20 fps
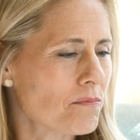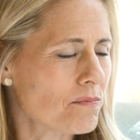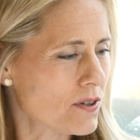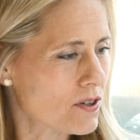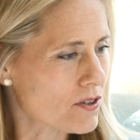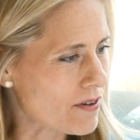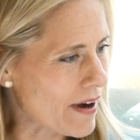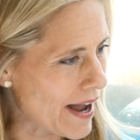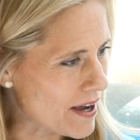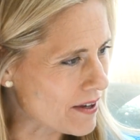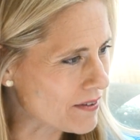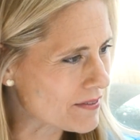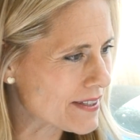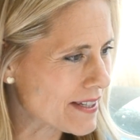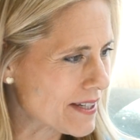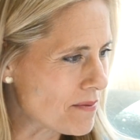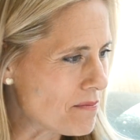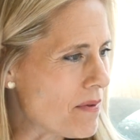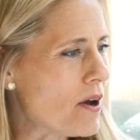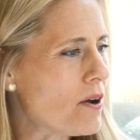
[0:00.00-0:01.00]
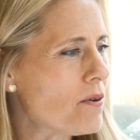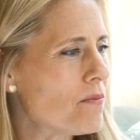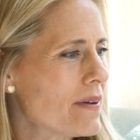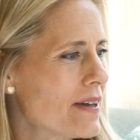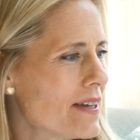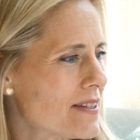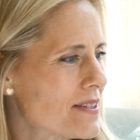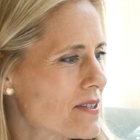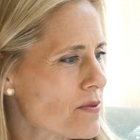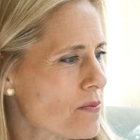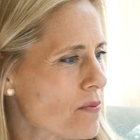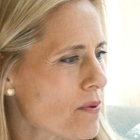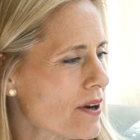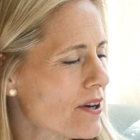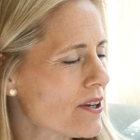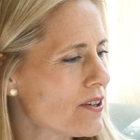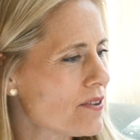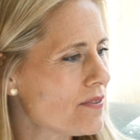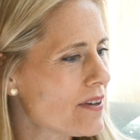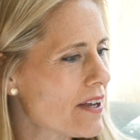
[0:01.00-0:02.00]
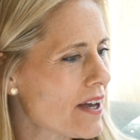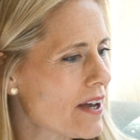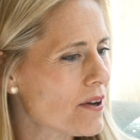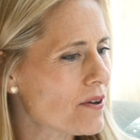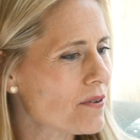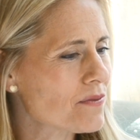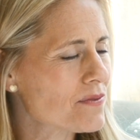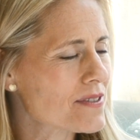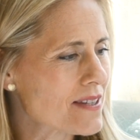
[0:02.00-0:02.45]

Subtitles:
grounding moments where